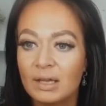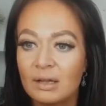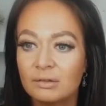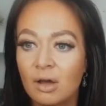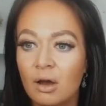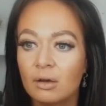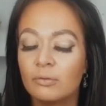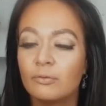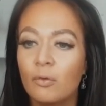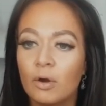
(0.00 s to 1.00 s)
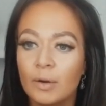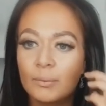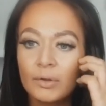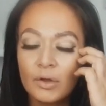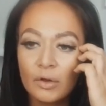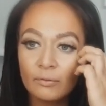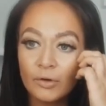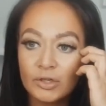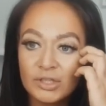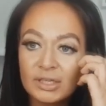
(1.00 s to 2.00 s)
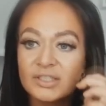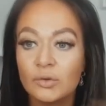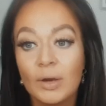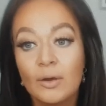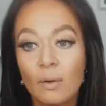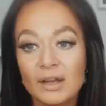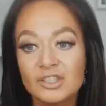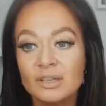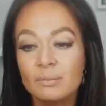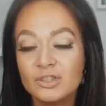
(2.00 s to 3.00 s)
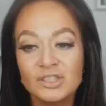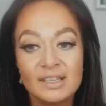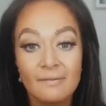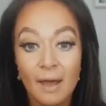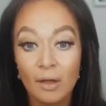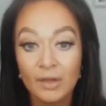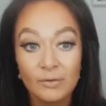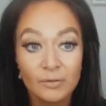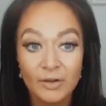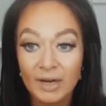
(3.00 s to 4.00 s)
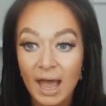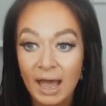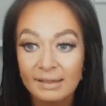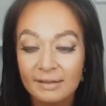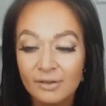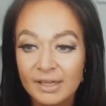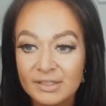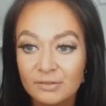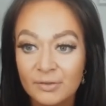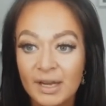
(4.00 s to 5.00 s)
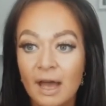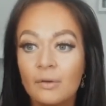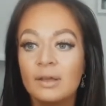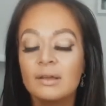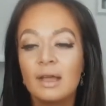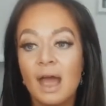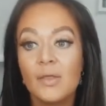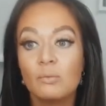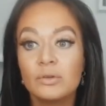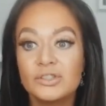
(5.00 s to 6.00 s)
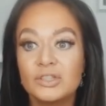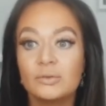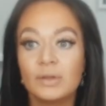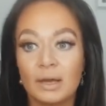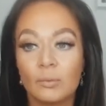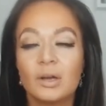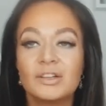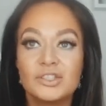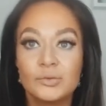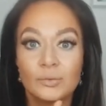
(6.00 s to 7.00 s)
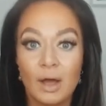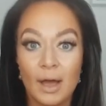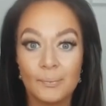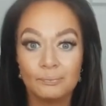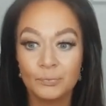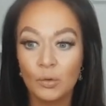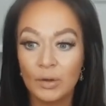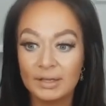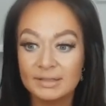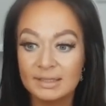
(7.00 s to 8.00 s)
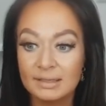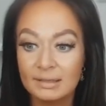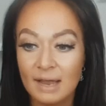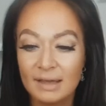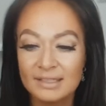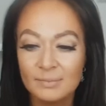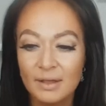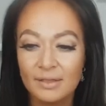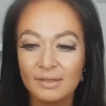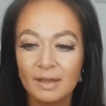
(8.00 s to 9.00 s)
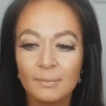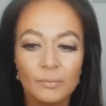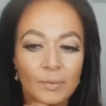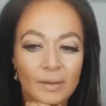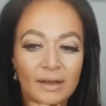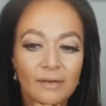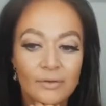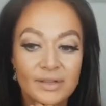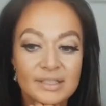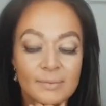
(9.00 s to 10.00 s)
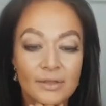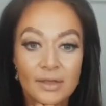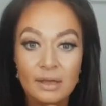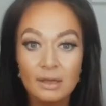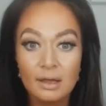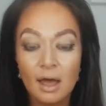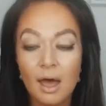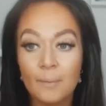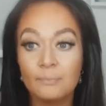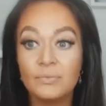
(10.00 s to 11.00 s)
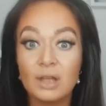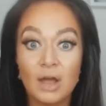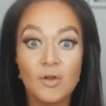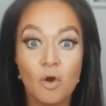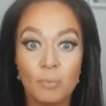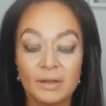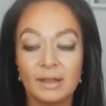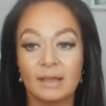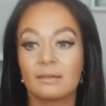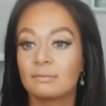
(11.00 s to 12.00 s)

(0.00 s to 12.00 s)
a long form version. It's a great question, but just I'll give you a very high level answer for now. And then we'll do we're going to do going into next month. We might have one this month, an open